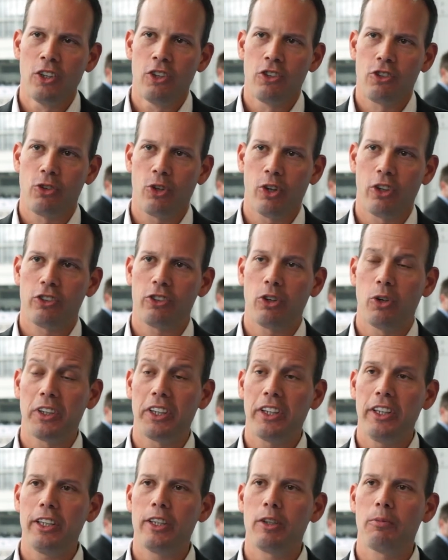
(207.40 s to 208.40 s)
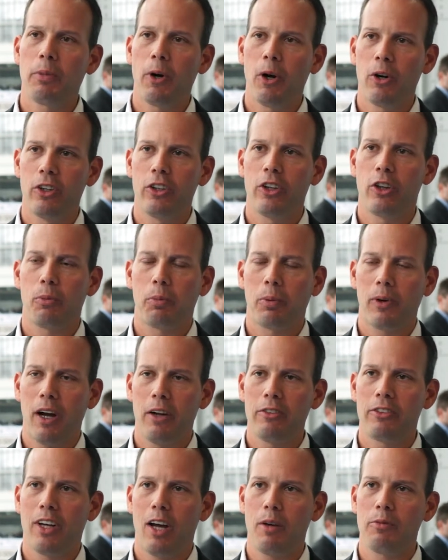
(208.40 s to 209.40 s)
Sure, so a key component of the
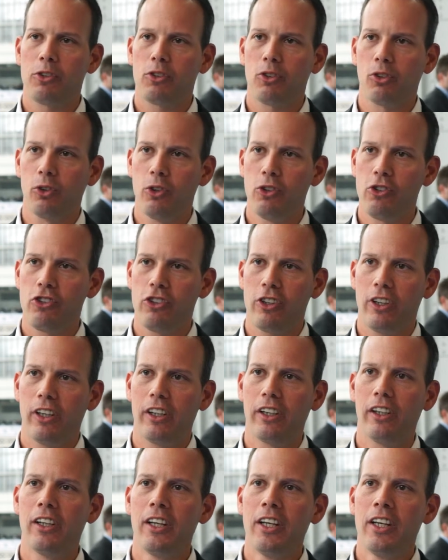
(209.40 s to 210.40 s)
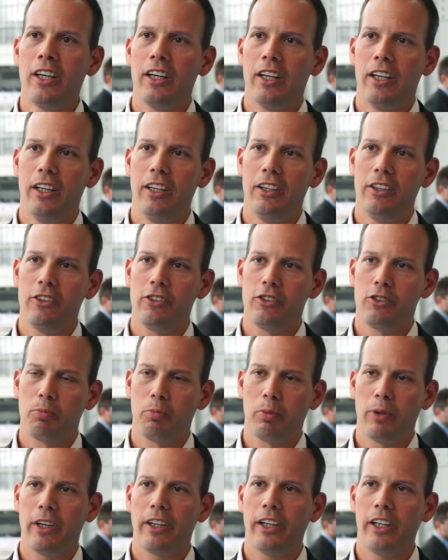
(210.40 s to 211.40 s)
Primetime solution is
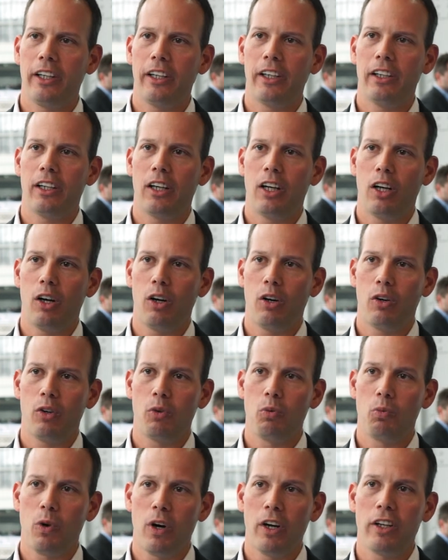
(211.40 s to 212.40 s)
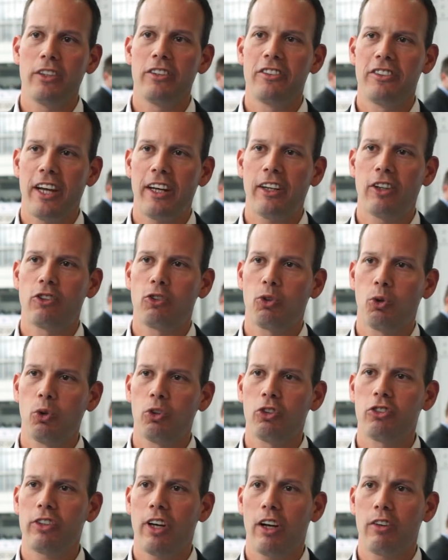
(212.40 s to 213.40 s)
bringing one data
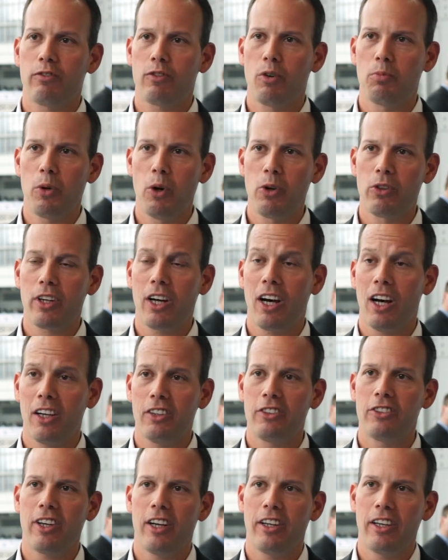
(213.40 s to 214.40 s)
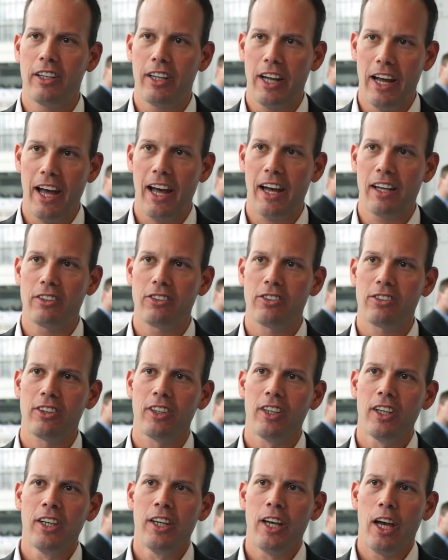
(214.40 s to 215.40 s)
tool set for both content and ads.
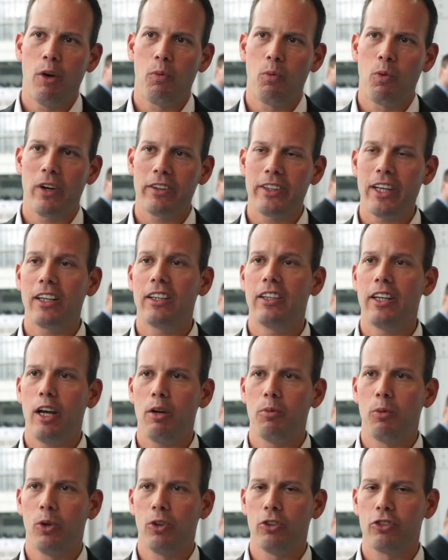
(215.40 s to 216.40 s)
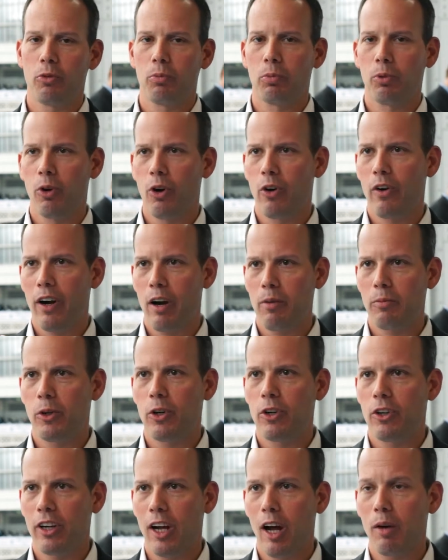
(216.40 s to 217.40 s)
And what that enables a
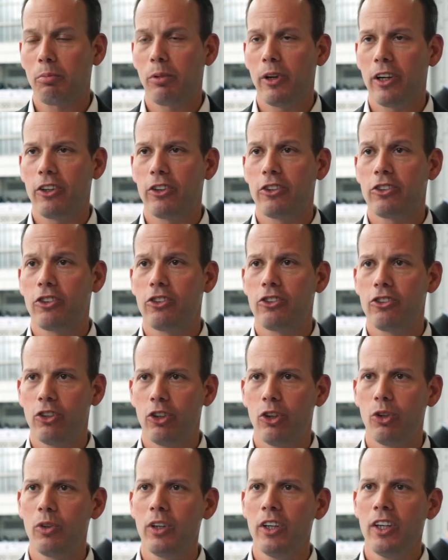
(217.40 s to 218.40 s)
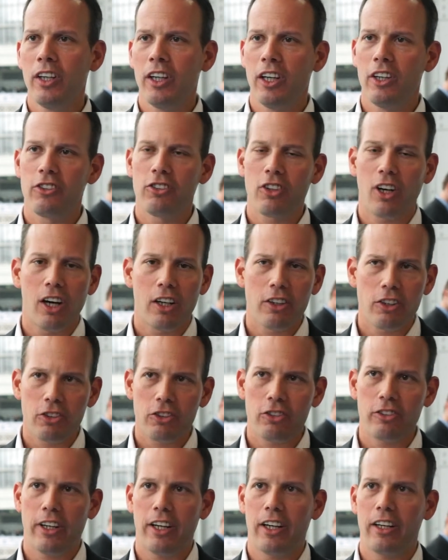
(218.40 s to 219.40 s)
programmer or an operator to do is to
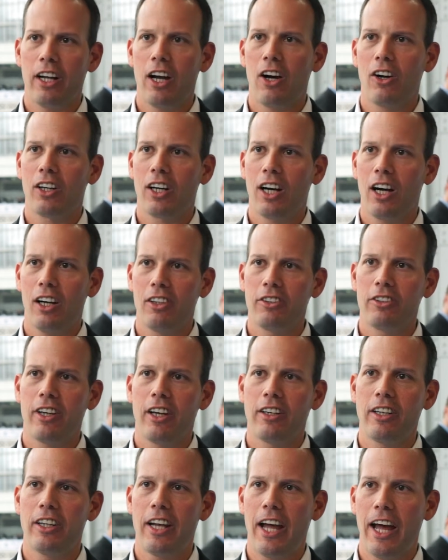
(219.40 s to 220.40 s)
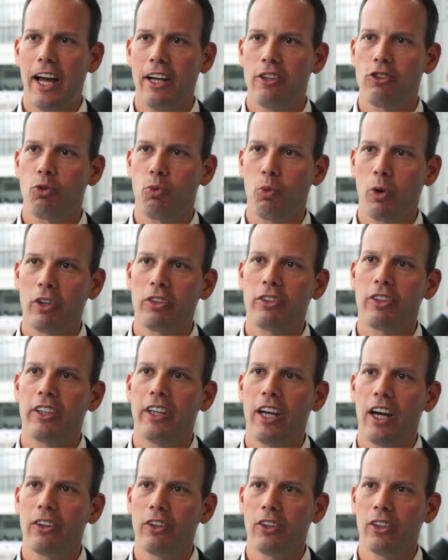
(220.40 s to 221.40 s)
understand how content and ads work
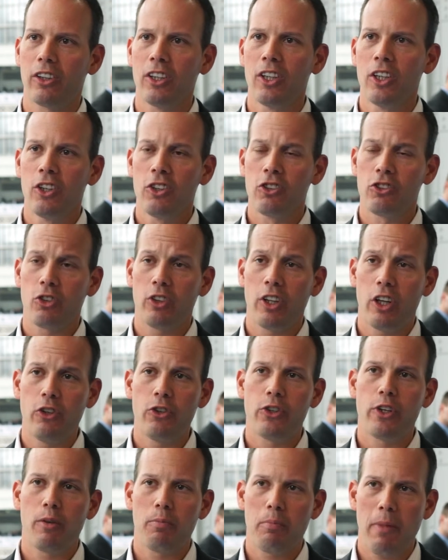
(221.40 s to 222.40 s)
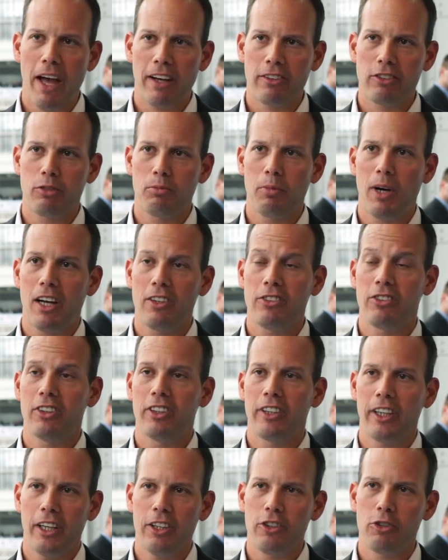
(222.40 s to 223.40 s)
together so that you can maximize
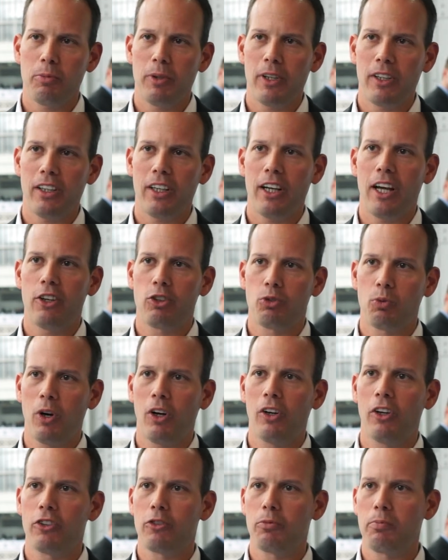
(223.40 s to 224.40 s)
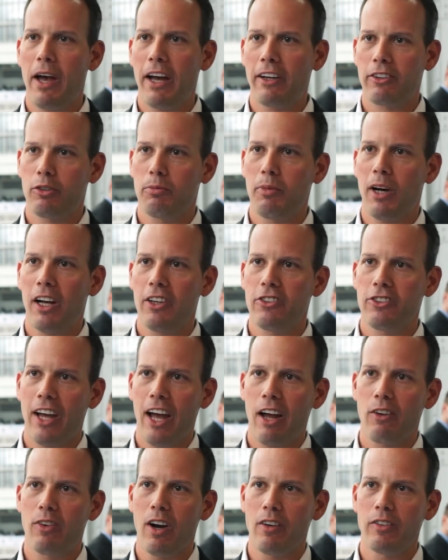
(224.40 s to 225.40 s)
engagement as well as maximize
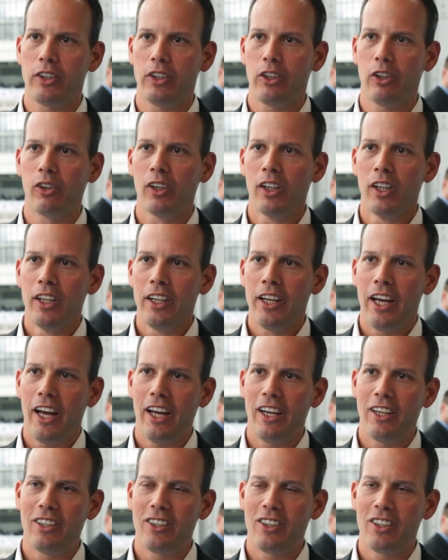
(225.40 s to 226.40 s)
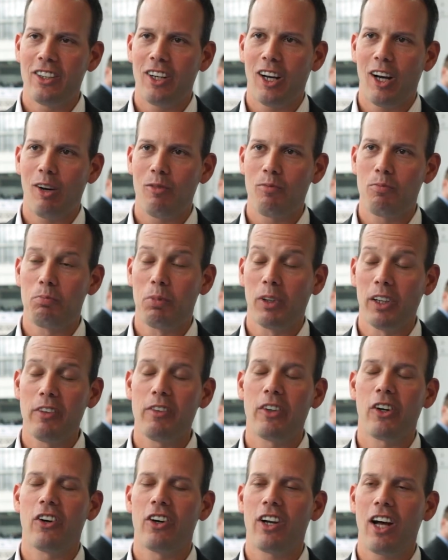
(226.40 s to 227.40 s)
ad revenue. And
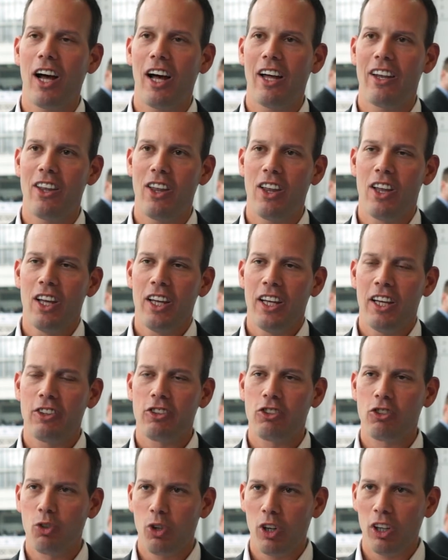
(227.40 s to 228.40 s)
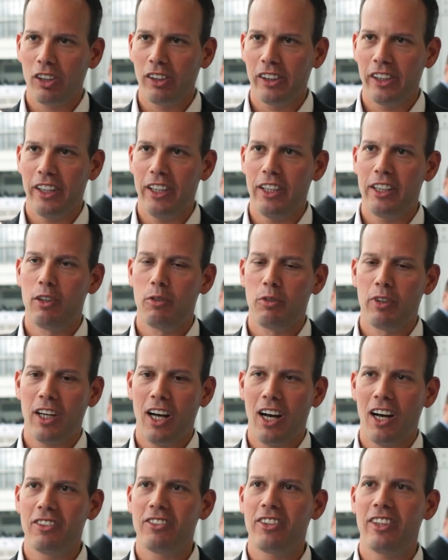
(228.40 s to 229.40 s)
believe it or not, historically,
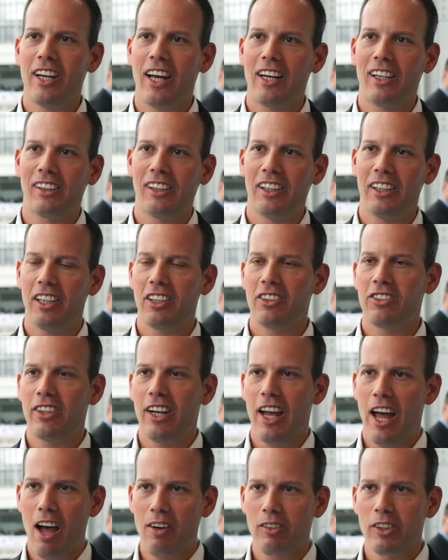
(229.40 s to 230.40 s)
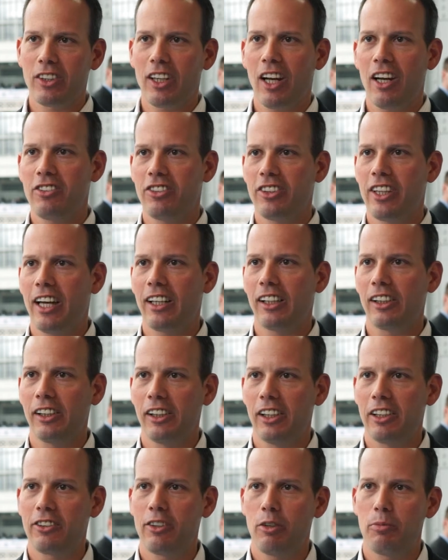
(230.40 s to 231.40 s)
content analytics and advertising
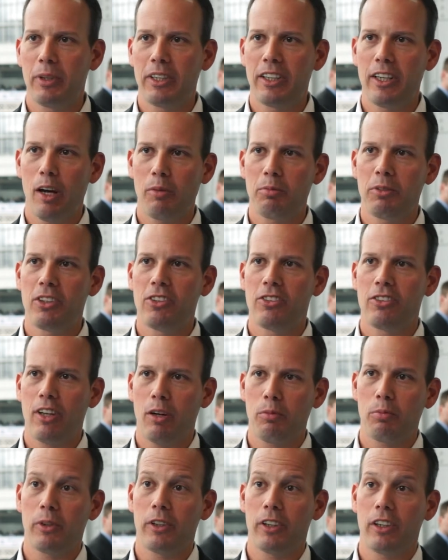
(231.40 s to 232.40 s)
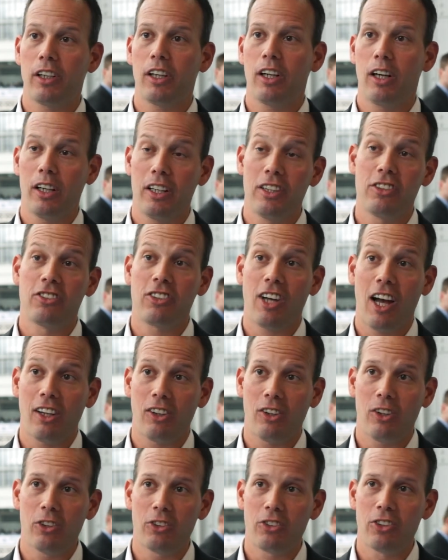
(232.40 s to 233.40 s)
analytics have been kept in separate in
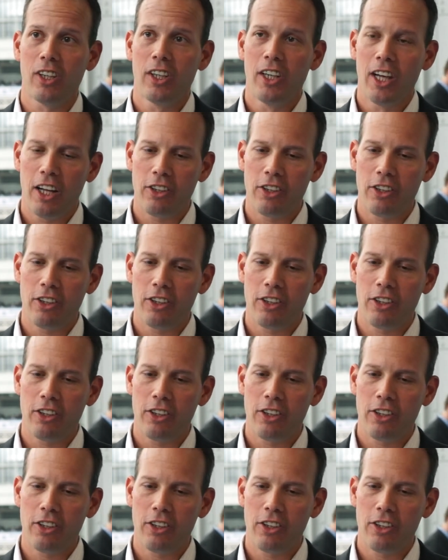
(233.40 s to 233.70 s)
silos.